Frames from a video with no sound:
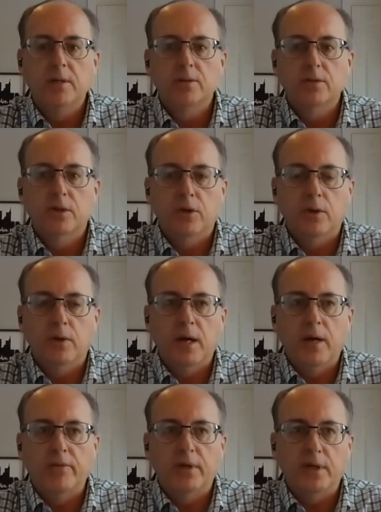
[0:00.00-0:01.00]
So
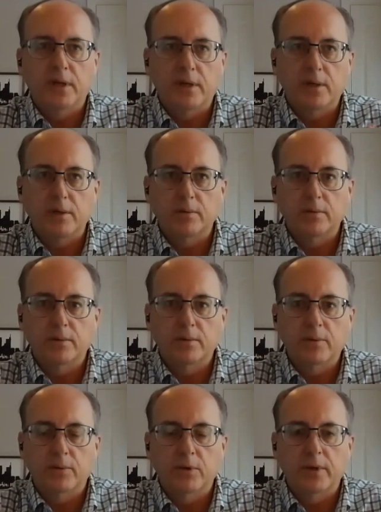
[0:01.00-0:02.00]
having a
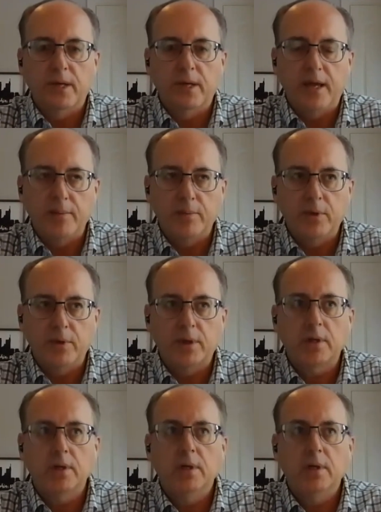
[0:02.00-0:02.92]
employee handbook,